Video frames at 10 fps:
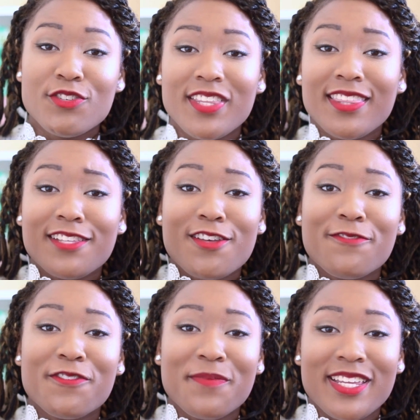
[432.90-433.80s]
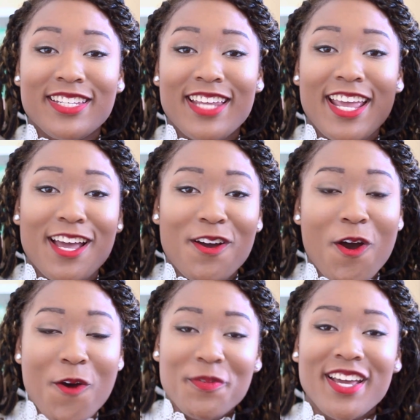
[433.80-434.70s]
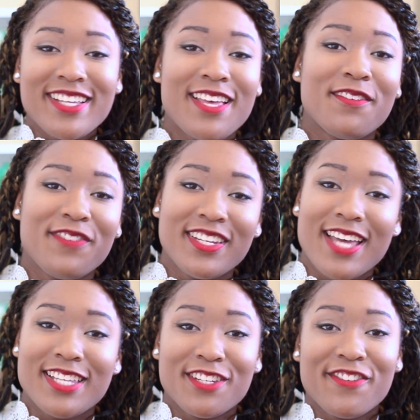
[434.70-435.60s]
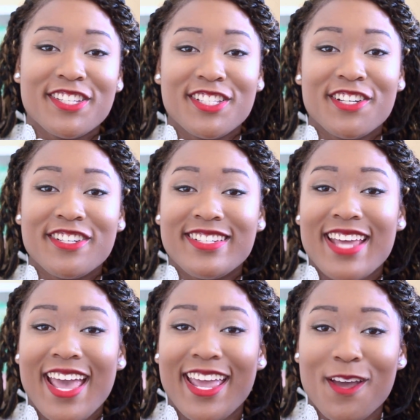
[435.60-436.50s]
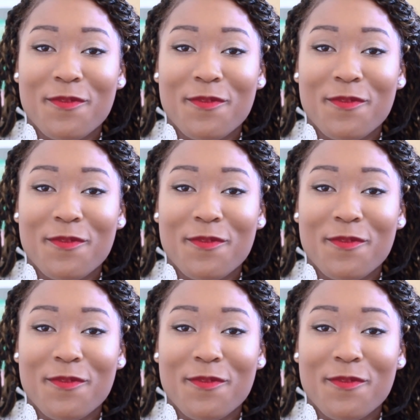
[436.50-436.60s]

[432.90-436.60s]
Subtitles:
So I think that's all for me today. I hope you guys have a fantastic rest of your day.